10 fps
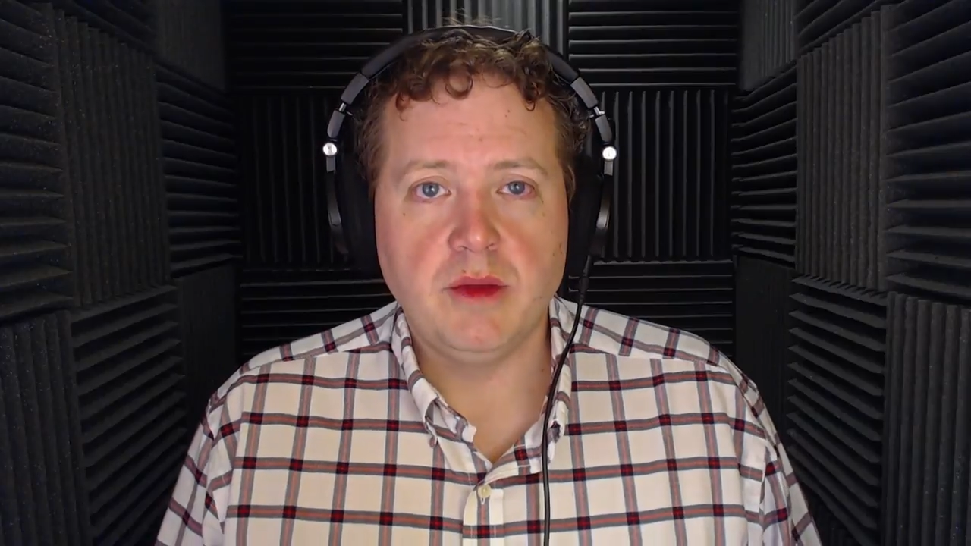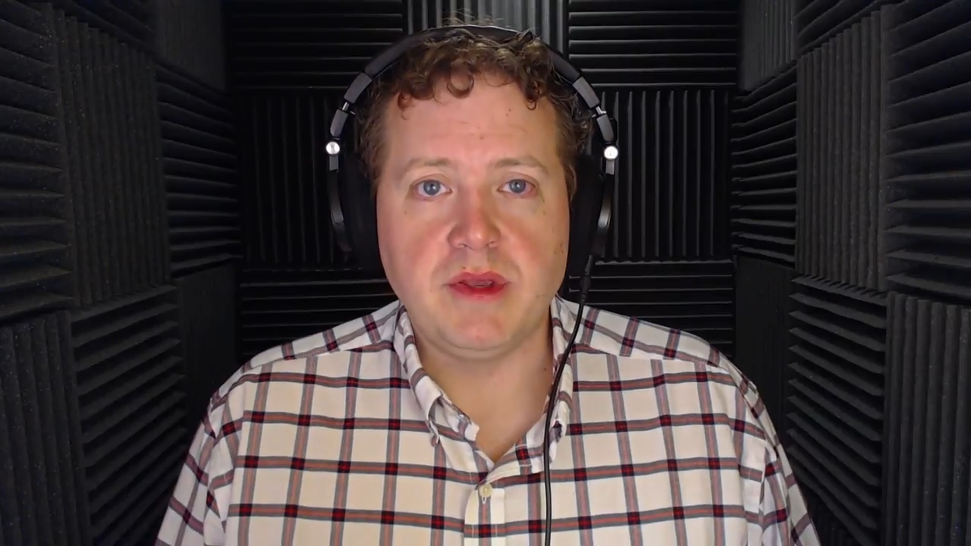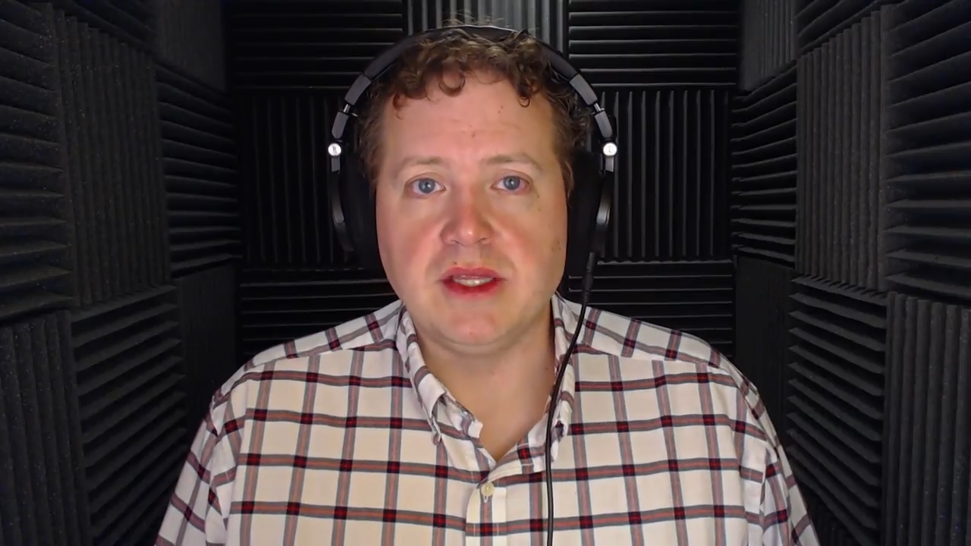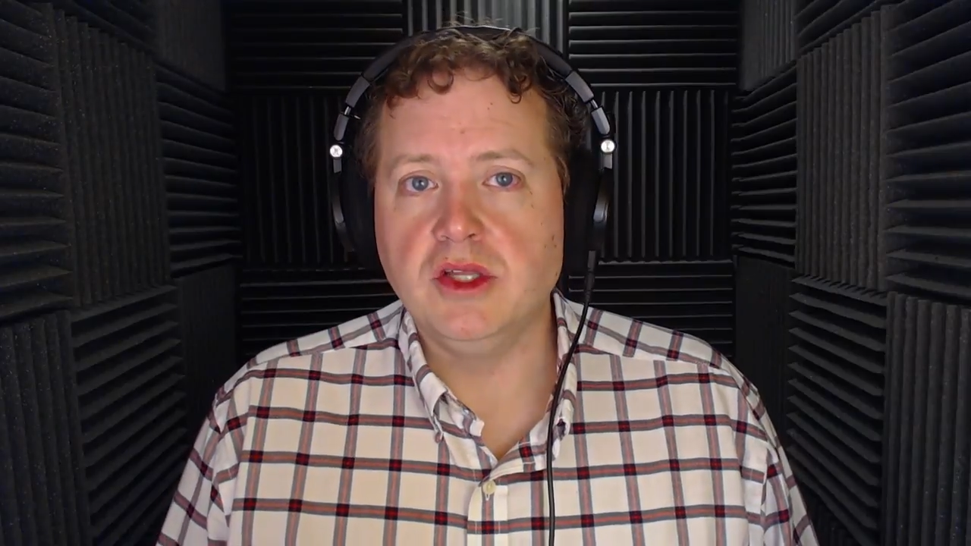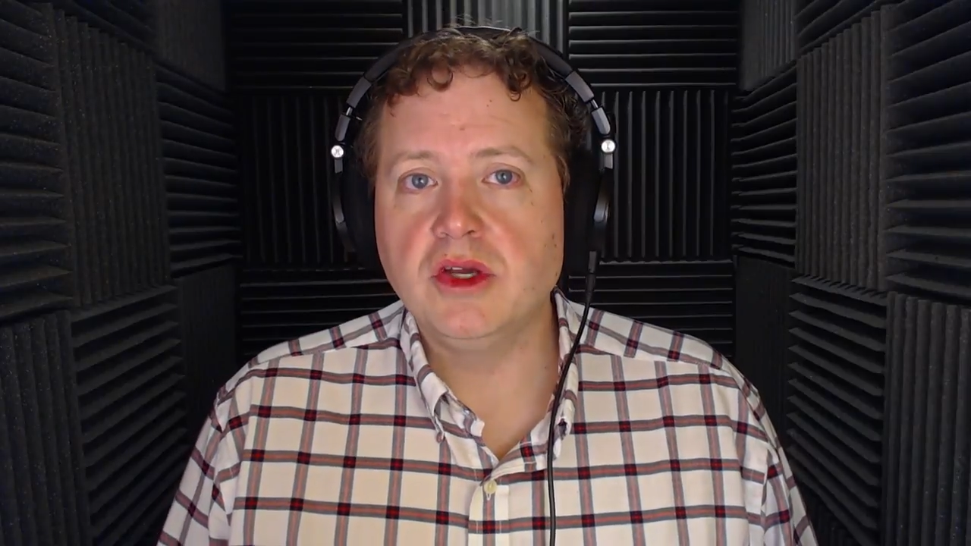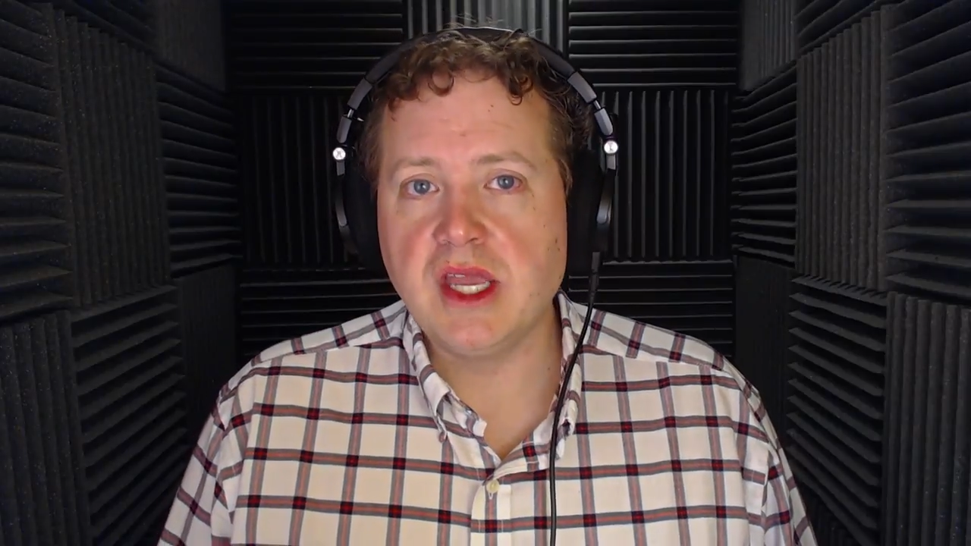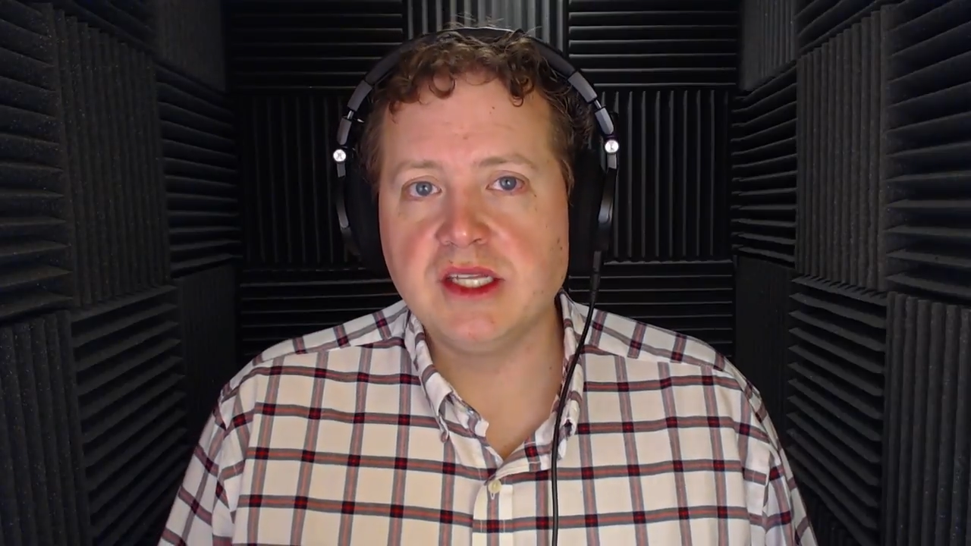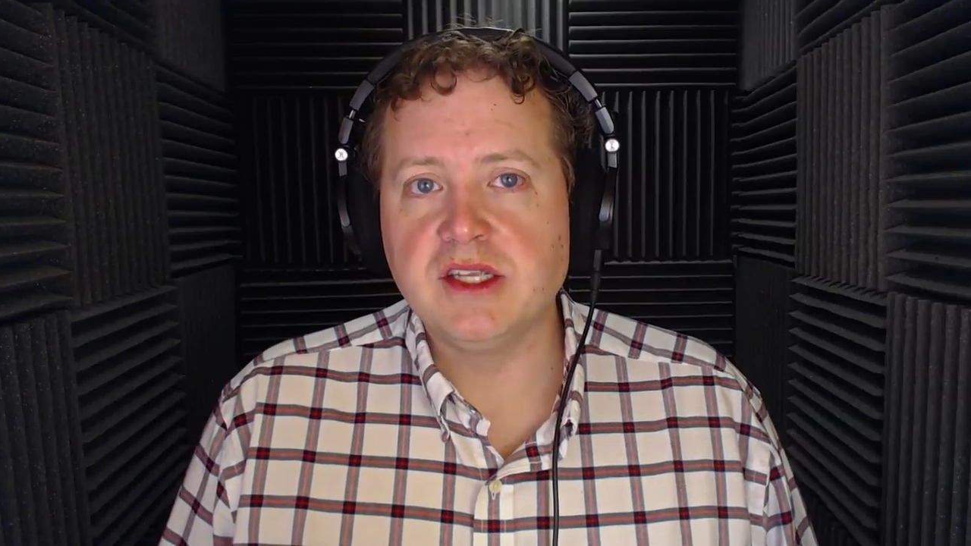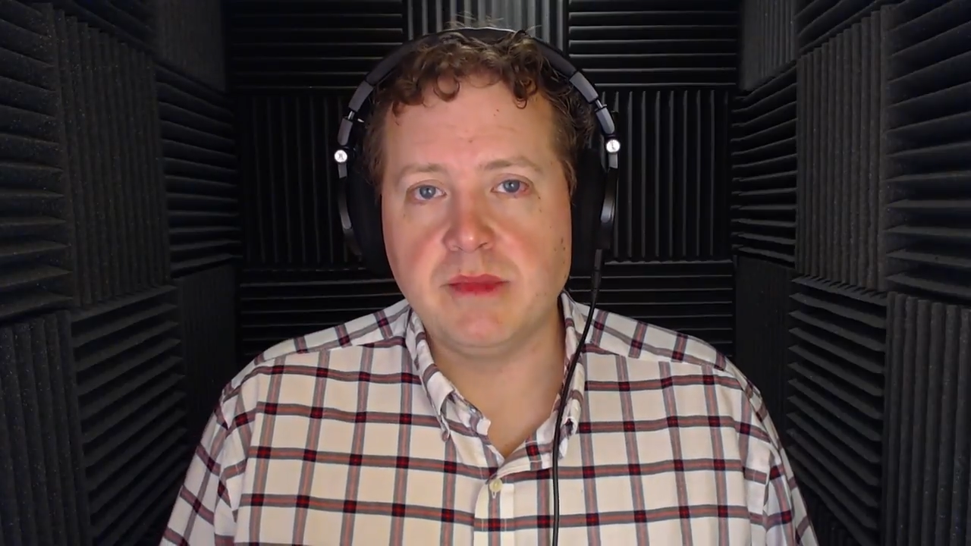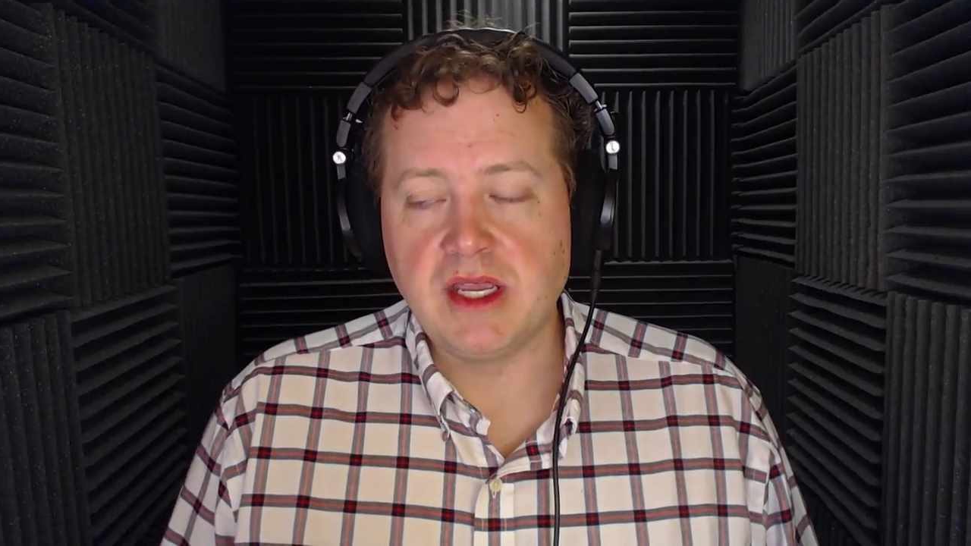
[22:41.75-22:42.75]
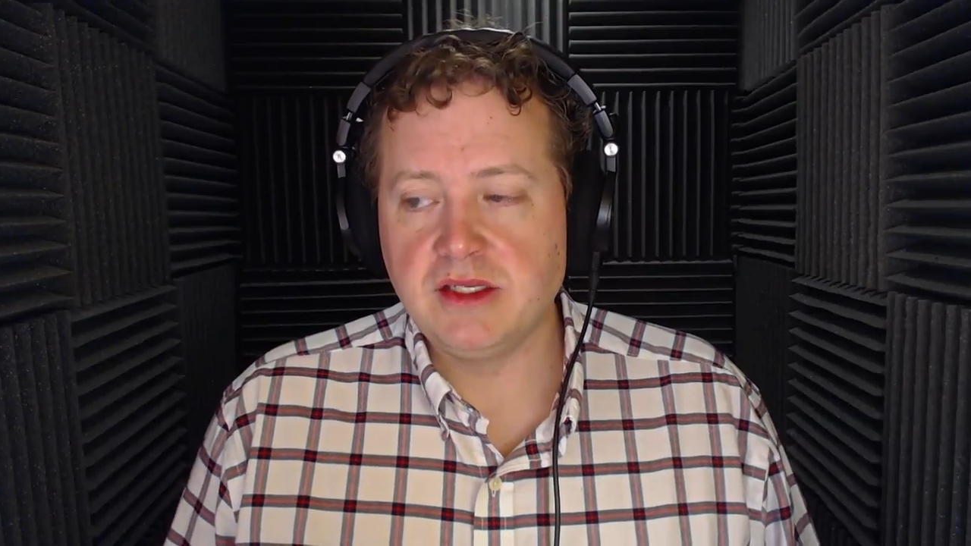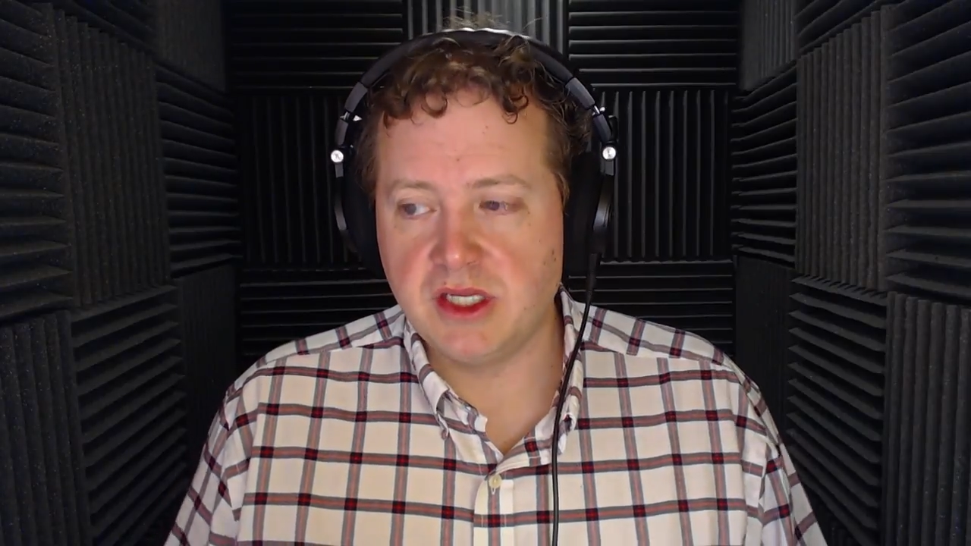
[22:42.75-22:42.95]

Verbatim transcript: be looking to me